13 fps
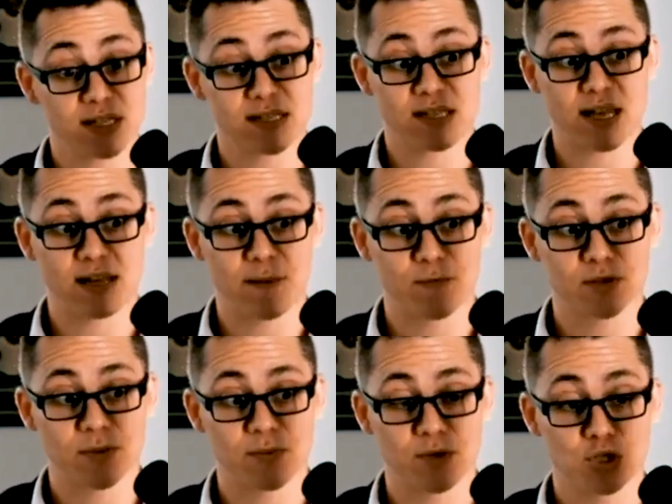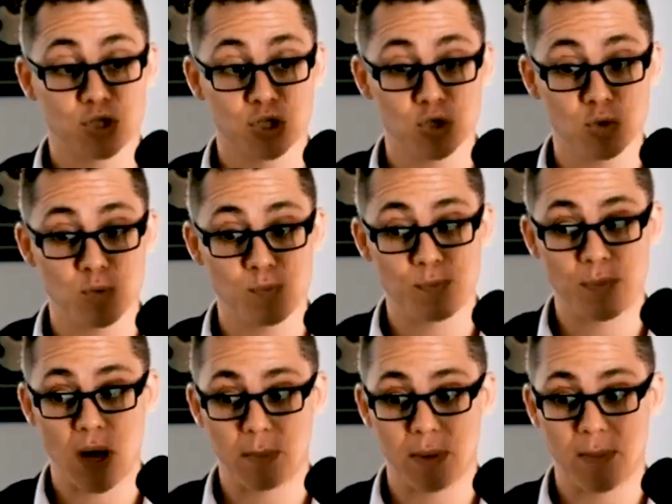signed up for something to
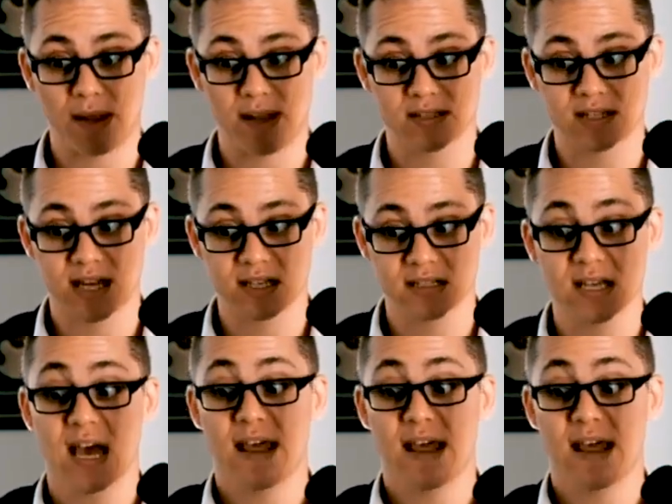help me pay less in taxes.